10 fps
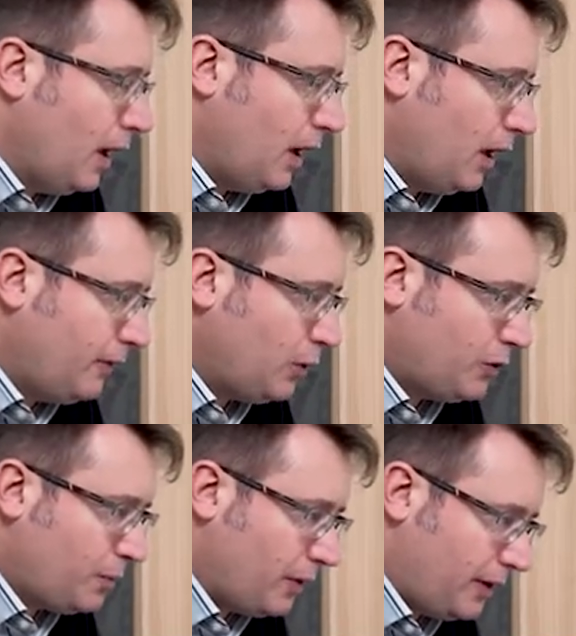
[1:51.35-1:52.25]
If you were to
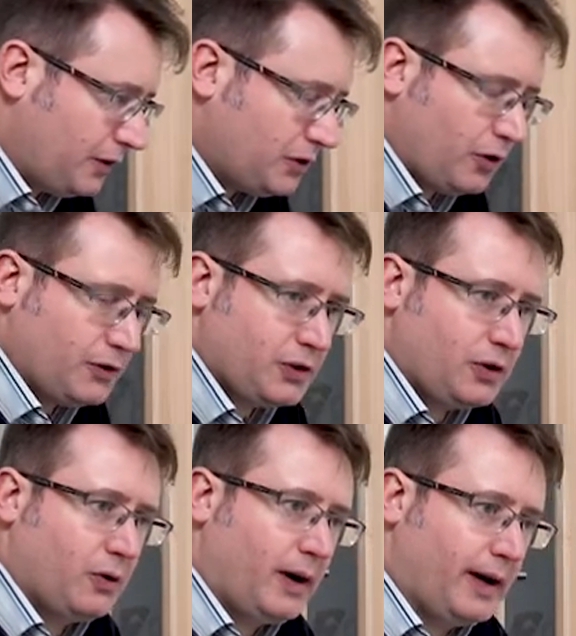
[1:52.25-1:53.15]
put this
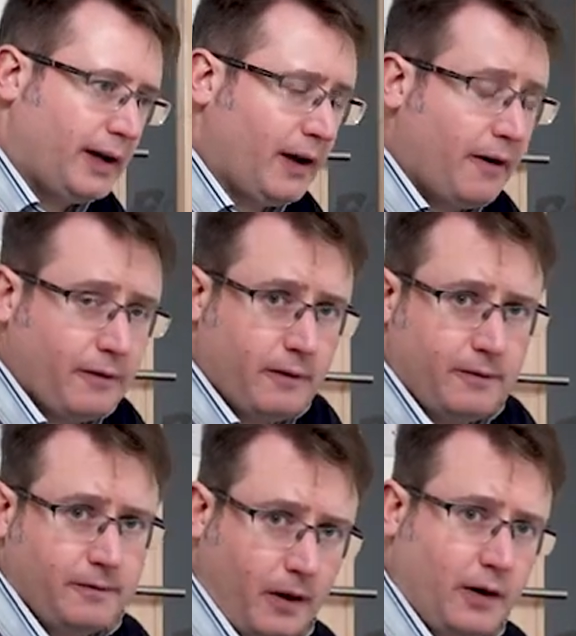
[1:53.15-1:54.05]
onto a
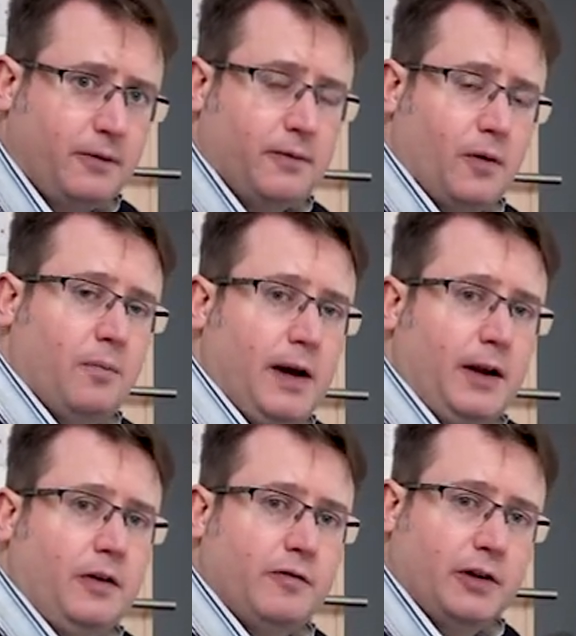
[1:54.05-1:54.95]
5-foot
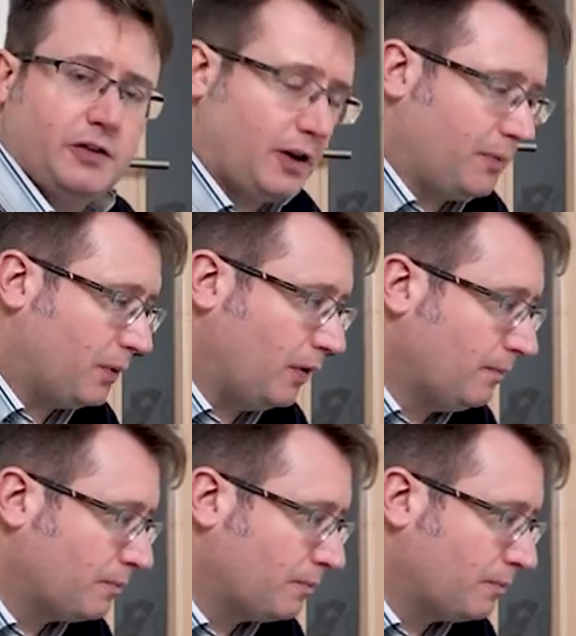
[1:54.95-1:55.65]
bed, for example,